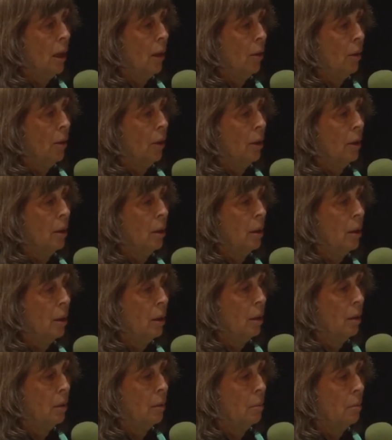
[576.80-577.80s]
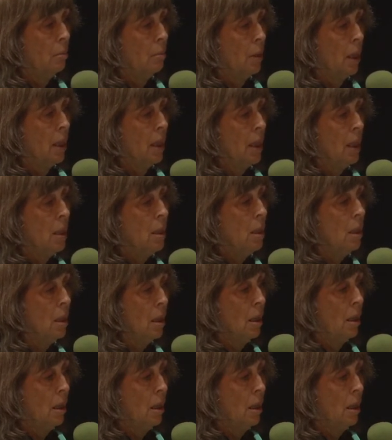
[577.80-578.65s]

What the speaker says: our money,